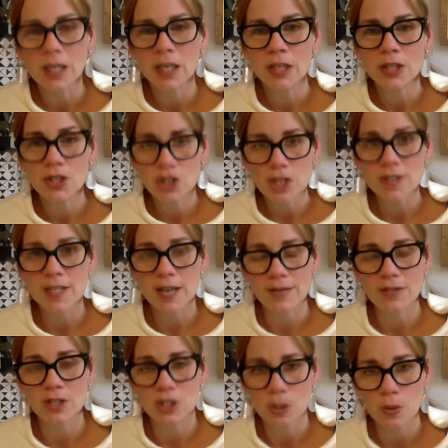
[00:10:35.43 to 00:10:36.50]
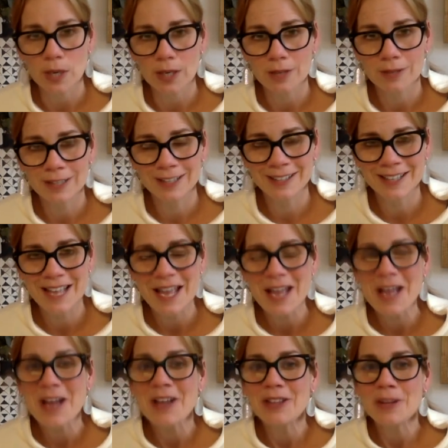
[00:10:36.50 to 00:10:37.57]
You just have to do it.
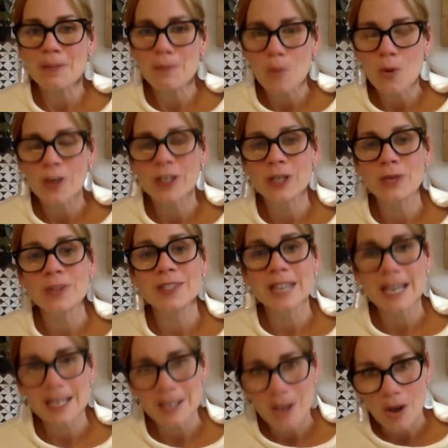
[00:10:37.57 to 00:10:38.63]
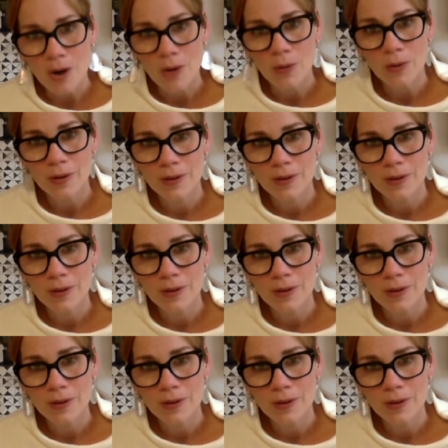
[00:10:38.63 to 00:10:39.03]
The more you say no,